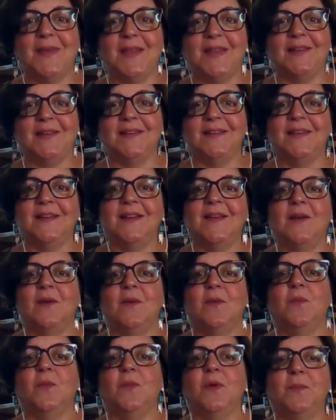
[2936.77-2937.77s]
And
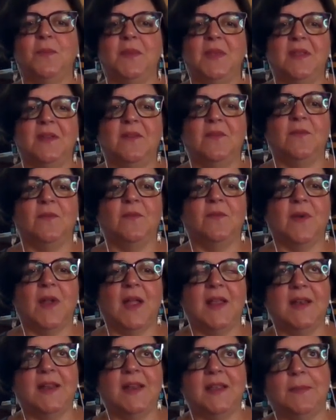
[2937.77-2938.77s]
we'll be
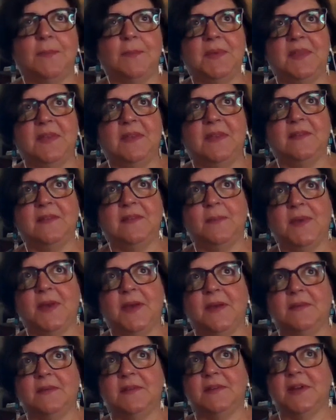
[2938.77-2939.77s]
writing a piece
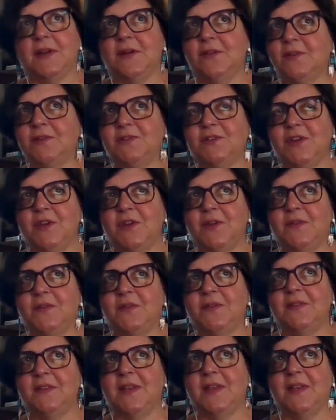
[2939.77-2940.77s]
about Darrell
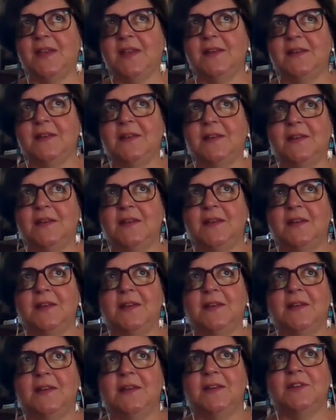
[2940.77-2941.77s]
Jones and
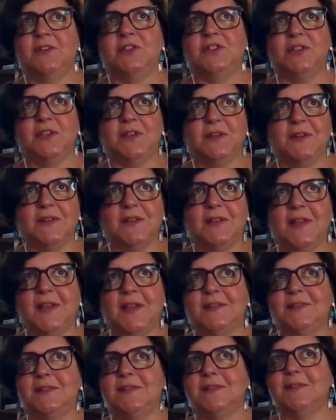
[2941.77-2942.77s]
Chill
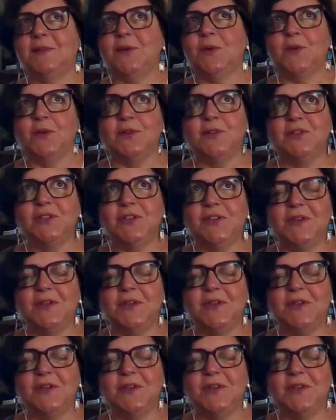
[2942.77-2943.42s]
and Soul